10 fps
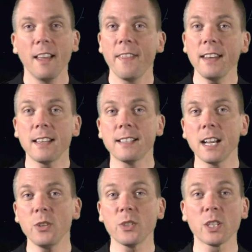then
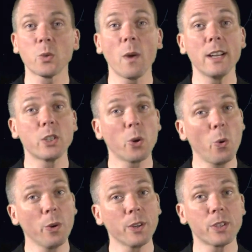continues its way
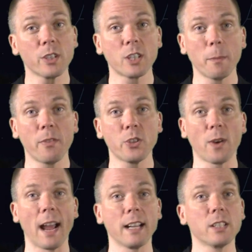towards some of the
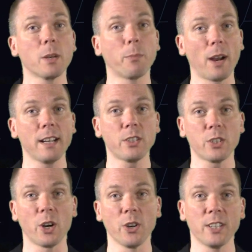dragon's brightest
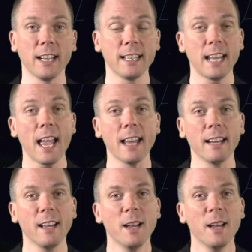stars in its head,